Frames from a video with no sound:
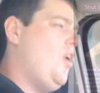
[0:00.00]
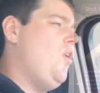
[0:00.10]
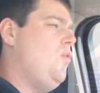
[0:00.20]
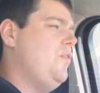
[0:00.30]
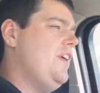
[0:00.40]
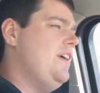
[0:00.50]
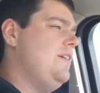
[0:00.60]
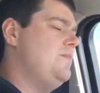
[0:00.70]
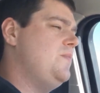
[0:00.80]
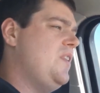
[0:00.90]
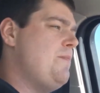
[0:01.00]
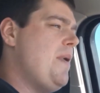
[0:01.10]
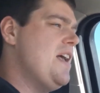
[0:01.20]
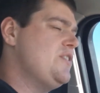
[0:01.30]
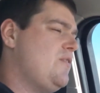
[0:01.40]
Oh, the
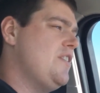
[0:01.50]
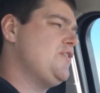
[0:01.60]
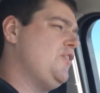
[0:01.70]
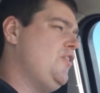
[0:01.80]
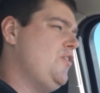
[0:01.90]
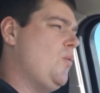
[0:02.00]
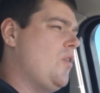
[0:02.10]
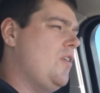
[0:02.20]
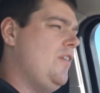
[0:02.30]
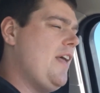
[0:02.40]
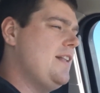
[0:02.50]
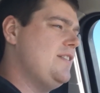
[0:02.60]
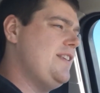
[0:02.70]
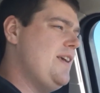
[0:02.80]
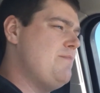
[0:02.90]
best wrestler in the world, that
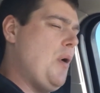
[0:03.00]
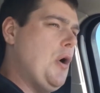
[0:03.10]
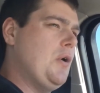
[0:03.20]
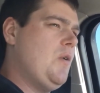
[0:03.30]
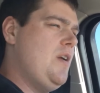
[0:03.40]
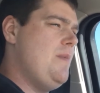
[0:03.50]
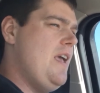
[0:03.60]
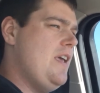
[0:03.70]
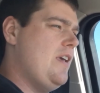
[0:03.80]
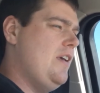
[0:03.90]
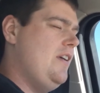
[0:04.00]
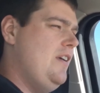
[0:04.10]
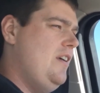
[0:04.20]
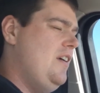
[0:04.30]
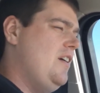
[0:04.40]
CM Punk remake,
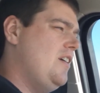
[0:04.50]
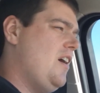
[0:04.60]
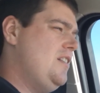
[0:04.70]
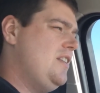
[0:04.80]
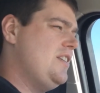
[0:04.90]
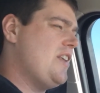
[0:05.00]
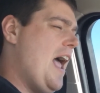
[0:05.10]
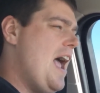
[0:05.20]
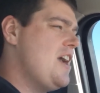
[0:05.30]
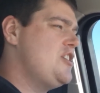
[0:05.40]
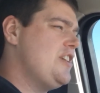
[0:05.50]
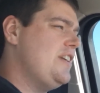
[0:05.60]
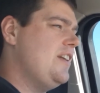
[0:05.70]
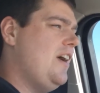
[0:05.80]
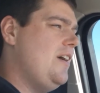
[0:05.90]
got this
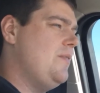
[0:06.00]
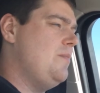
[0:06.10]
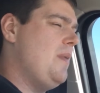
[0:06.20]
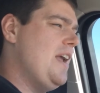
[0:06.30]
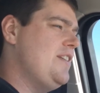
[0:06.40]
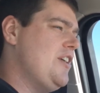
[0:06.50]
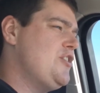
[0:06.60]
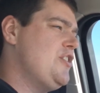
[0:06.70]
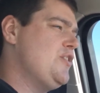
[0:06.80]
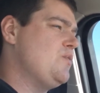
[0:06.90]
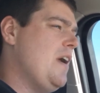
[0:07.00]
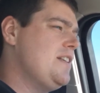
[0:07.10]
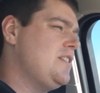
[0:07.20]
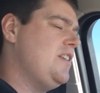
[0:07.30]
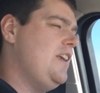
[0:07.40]
action, My Addiction is
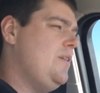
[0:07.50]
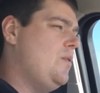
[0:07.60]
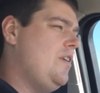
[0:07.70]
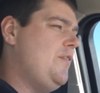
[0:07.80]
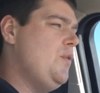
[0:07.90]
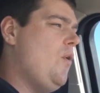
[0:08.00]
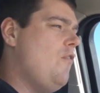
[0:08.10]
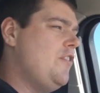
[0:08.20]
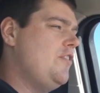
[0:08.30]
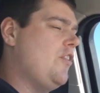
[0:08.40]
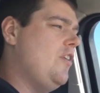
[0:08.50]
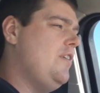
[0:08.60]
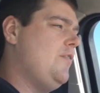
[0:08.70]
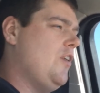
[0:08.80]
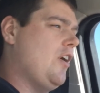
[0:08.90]
Wrestling, where if you overturn
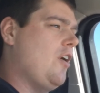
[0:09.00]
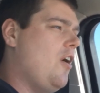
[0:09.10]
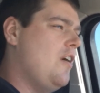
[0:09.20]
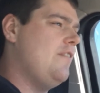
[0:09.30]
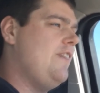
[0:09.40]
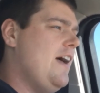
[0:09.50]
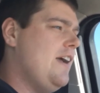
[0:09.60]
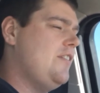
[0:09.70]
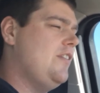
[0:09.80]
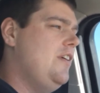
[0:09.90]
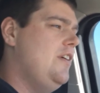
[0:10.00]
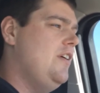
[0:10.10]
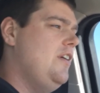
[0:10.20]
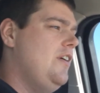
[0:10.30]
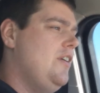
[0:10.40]
it for a card effect,
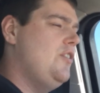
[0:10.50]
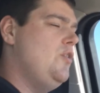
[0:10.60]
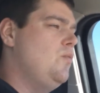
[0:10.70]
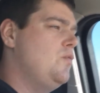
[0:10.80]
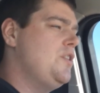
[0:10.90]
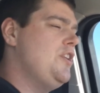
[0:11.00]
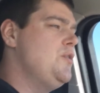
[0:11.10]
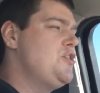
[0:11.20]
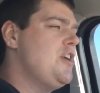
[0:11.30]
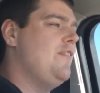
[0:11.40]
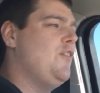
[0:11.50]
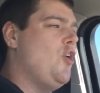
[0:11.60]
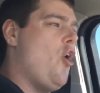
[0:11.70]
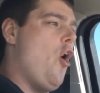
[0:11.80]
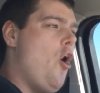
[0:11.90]
you
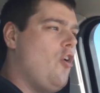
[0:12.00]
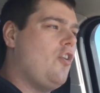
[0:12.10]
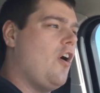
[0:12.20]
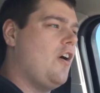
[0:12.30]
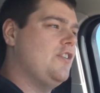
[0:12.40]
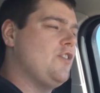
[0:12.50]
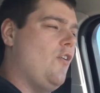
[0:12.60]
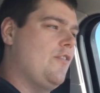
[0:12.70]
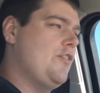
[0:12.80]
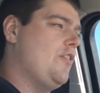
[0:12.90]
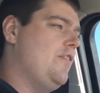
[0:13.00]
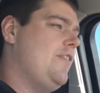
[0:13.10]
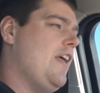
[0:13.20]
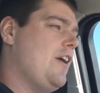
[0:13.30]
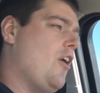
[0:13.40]
shuffle all cards overturned
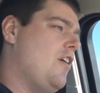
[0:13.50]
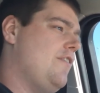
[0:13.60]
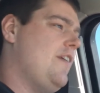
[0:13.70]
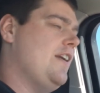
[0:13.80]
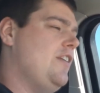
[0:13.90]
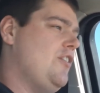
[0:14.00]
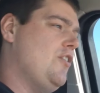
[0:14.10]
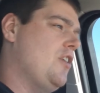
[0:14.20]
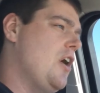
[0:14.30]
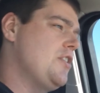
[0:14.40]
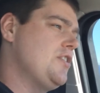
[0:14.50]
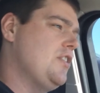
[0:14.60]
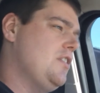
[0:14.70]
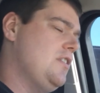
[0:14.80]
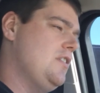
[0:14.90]
for that card effect into your
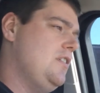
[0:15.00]
arsenal.